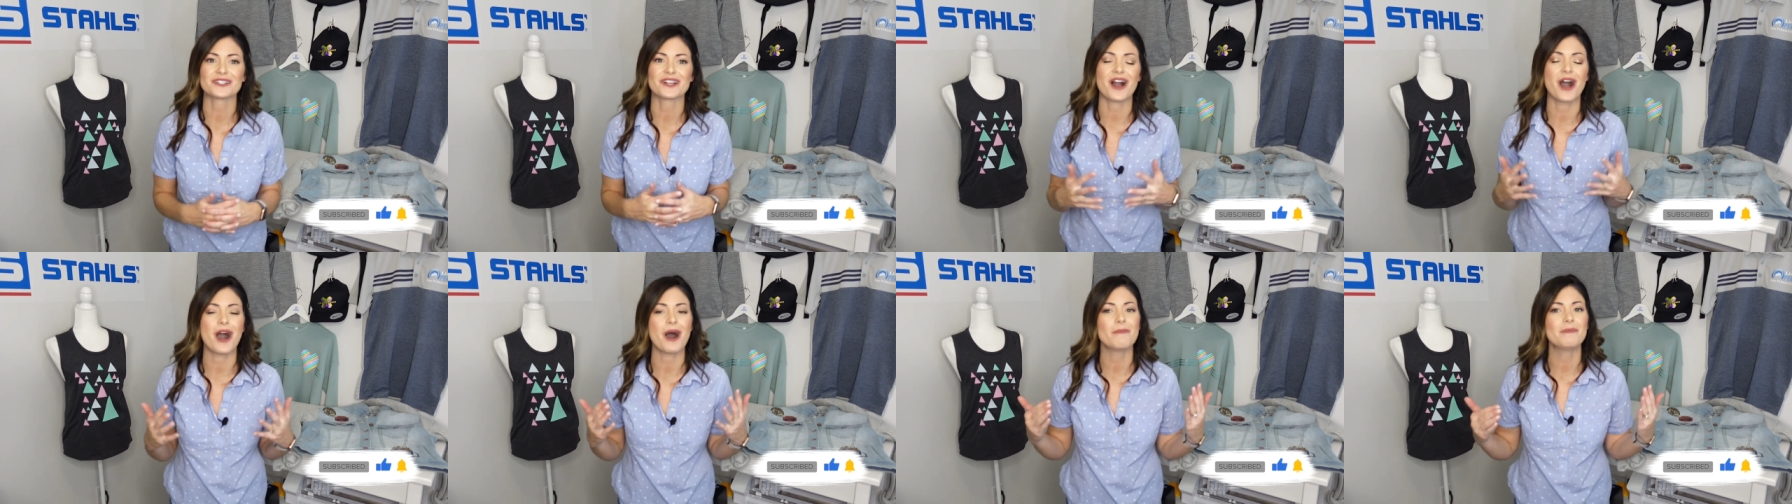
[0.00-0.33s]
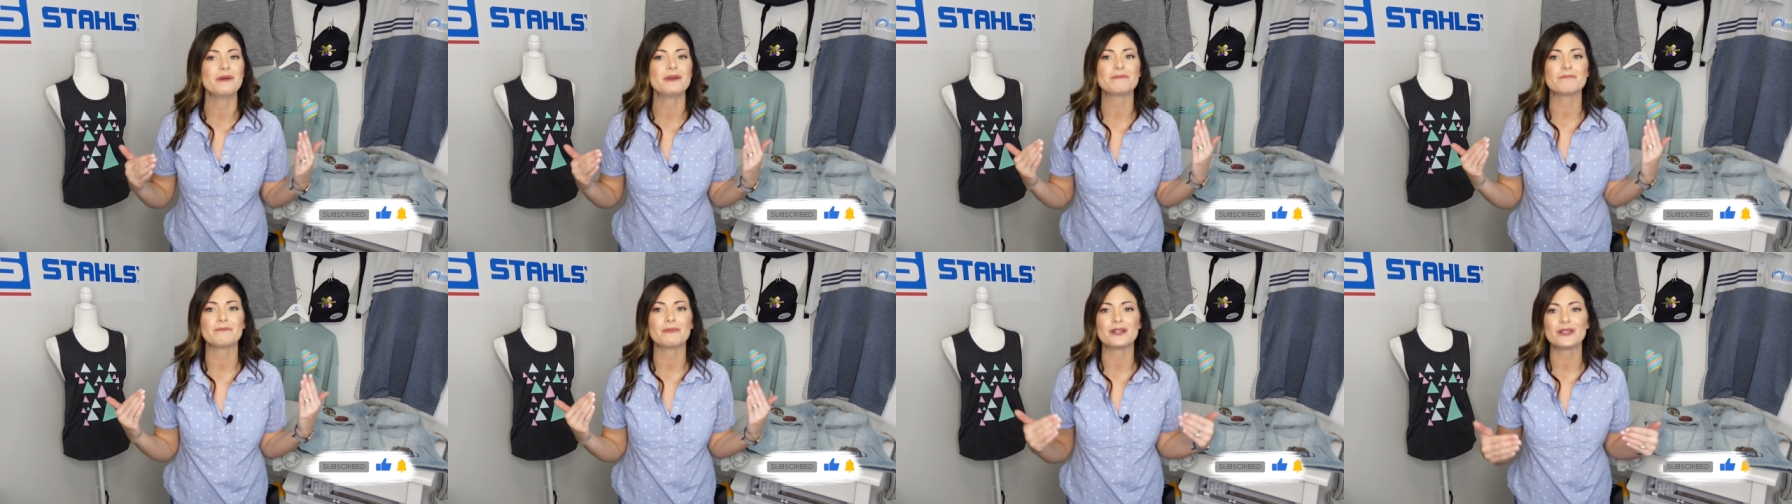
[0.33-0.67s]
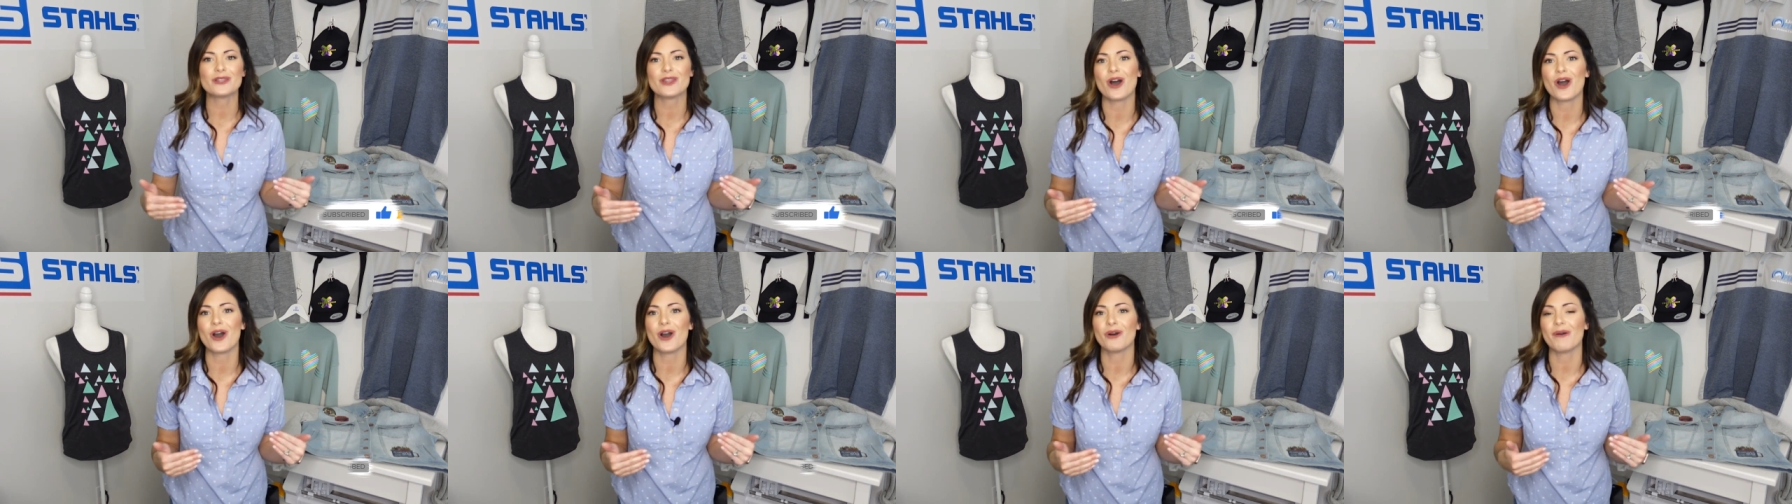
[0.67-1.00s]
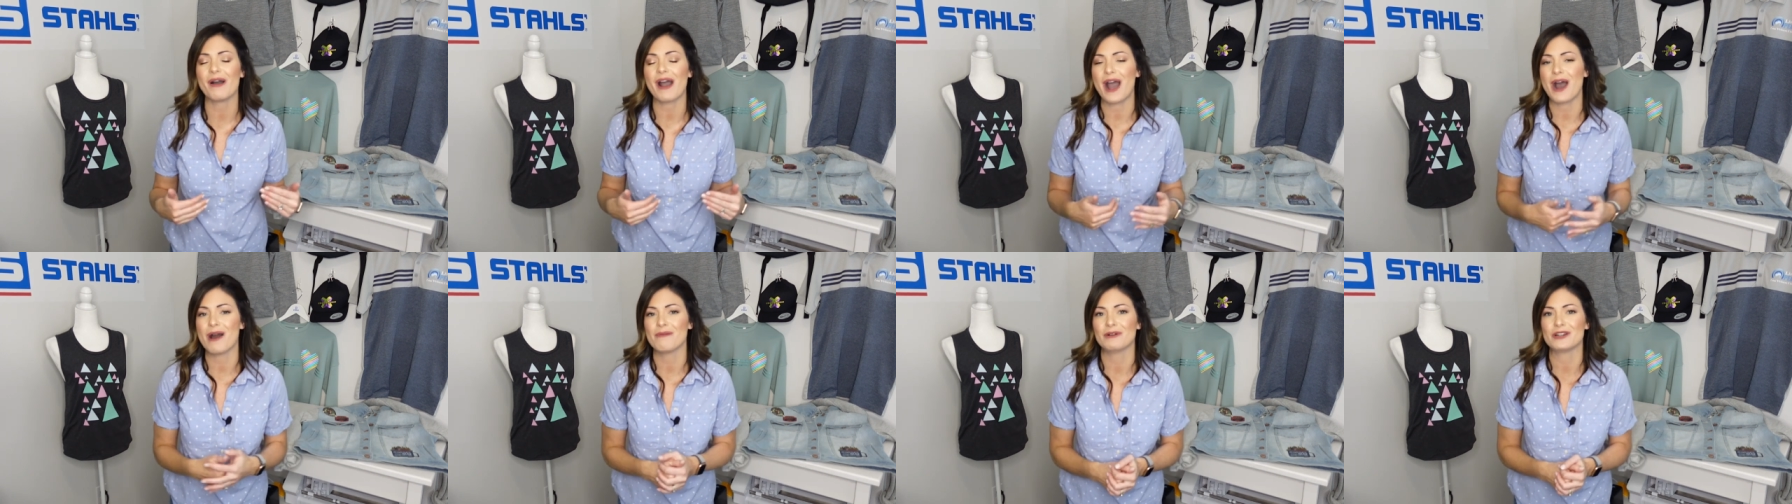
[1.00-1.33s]
comment
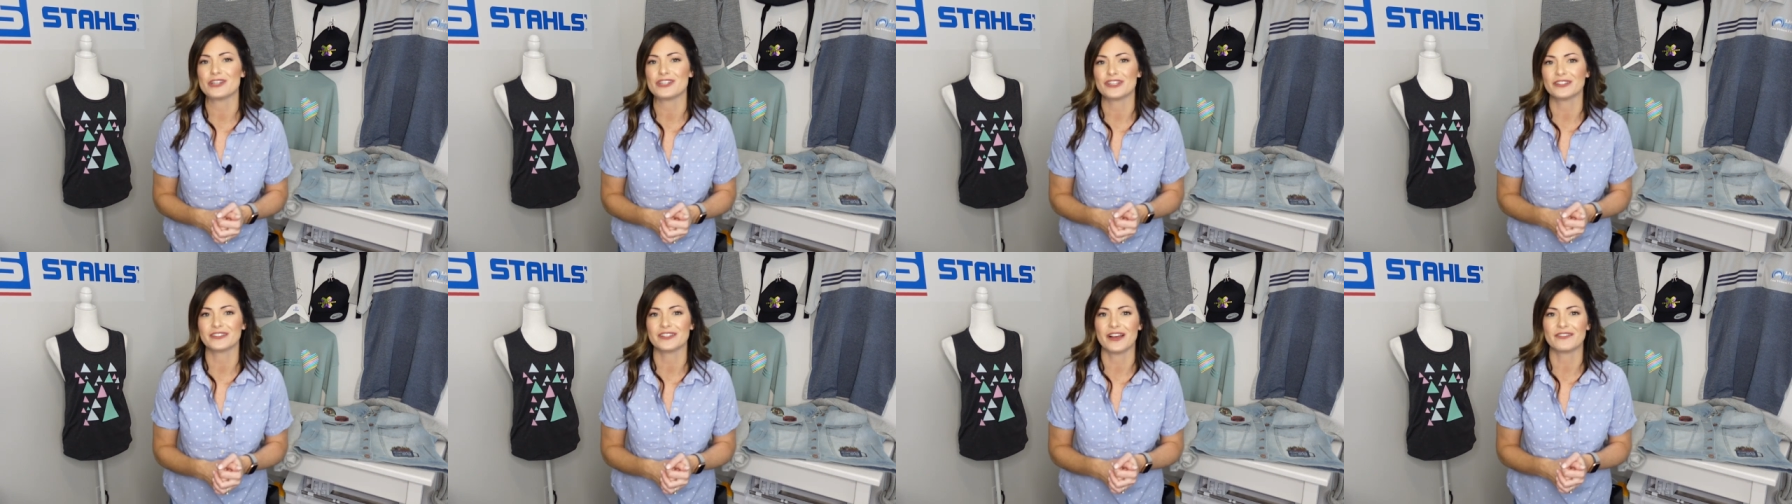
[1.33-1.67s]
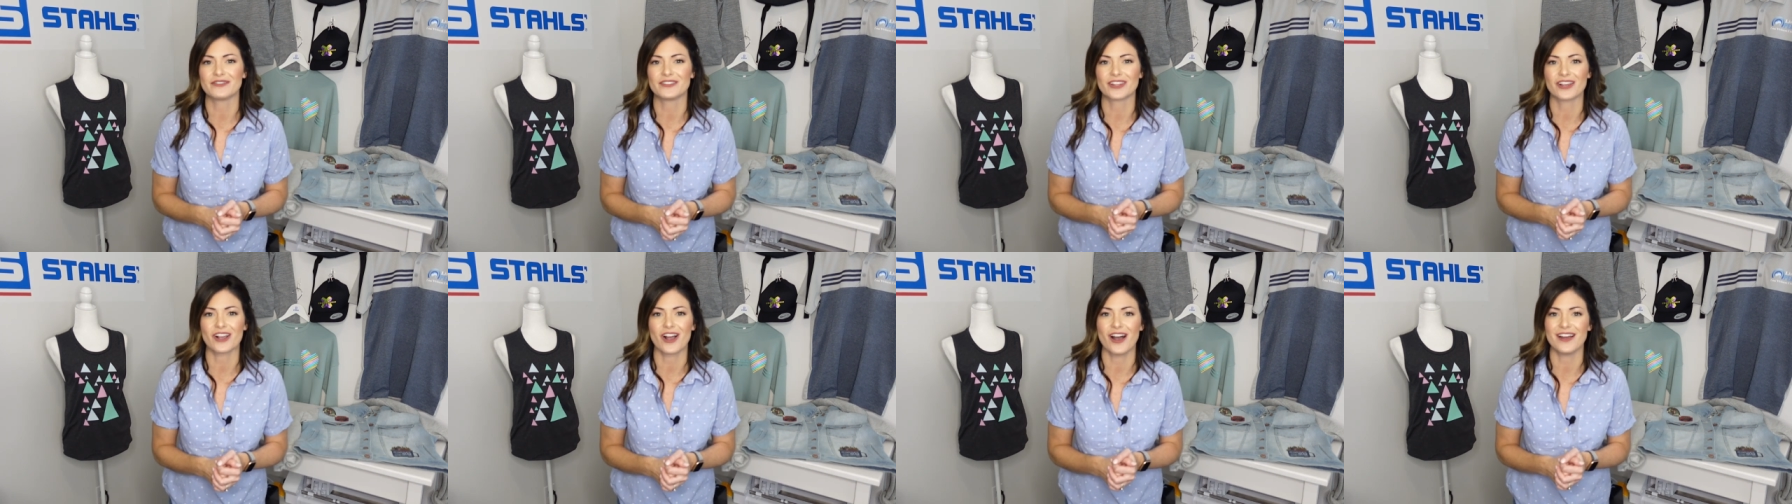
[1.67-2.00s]
below how much you loved the